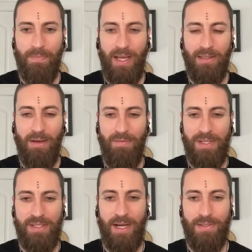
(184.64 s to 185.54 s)
I love
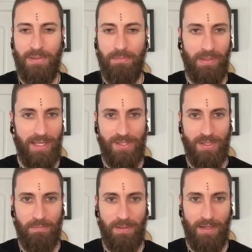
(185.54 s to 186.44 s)
this
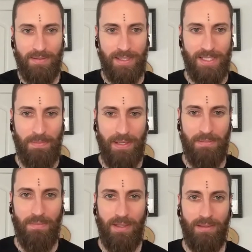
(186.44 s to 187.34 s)
contemplation because I
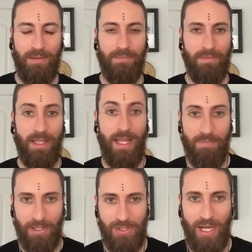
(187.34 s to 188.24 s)
spent a lot of
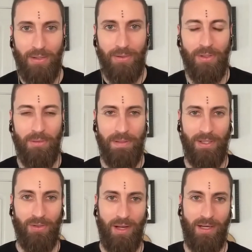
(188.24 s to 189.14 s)
my childhood
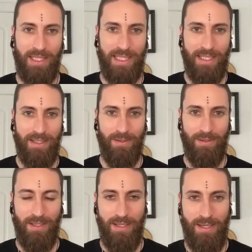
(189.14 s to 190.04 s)
being chronically
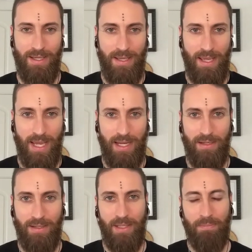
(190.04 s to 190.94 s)
ill.
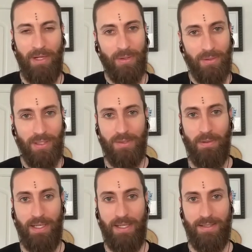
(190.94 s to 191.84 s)
And in my early
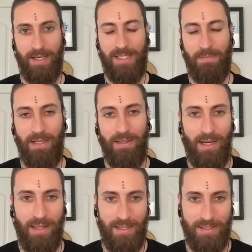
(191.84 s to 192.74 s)
20s, I spent a
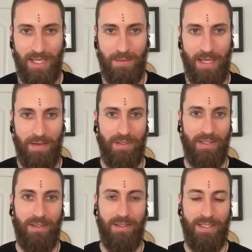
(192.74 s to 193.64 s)
lot of that time
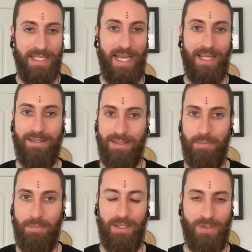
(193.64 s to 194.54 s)
having intense
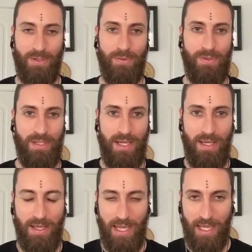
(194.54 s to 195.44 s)
stomach issues
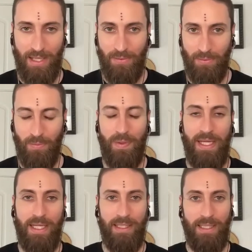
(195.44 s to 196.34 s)
and
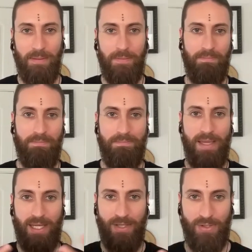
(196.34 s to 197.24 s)
really
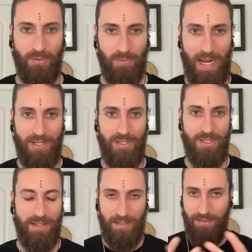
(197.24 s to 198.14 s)
major
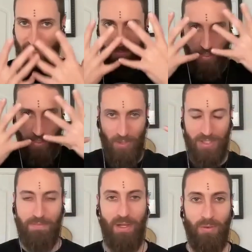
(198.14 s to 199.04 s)
rashes that spread
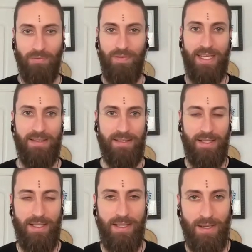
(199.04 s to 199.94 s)
across my whole face,
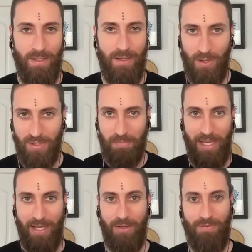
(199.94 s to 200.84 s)
caused my
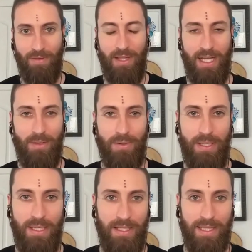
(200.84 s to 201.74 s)
hair to fall out.
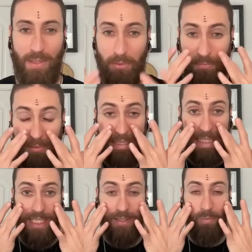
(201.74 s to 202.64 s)
They would
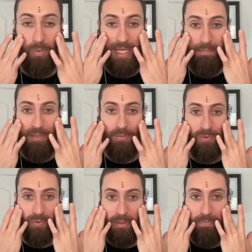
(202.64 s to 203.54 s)
bleed and weep, and it
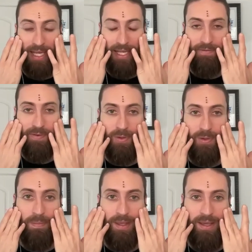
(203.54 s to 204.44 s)
was really
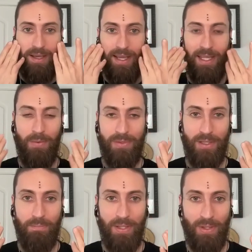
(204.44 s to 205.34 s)
painful. And it was
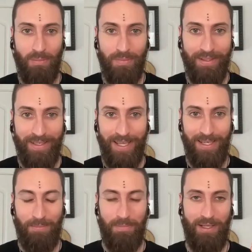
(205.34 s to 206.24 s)
a bit
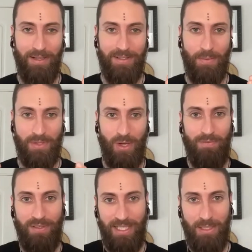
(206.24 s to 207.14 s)
humiliating because I was
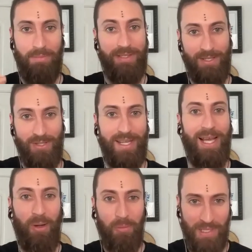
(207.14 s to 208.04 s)
often in a position to
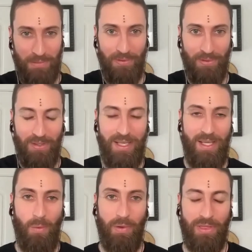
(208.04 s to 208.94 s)
help people
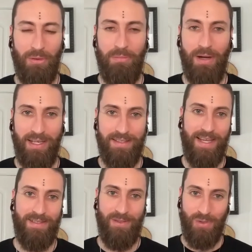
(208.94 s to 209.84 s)
with their bodies
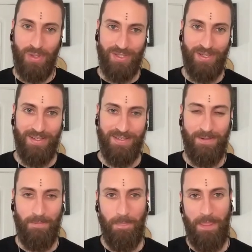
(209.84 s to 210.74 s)
as a
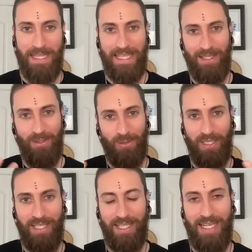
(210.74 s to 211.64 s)
nutritionist. And then it looked
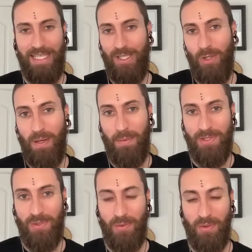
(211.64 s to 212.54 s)
like I didn't know what I was
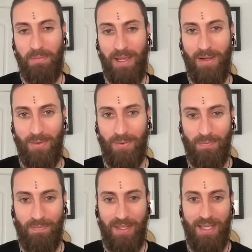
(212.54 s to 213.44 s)
doing with my own.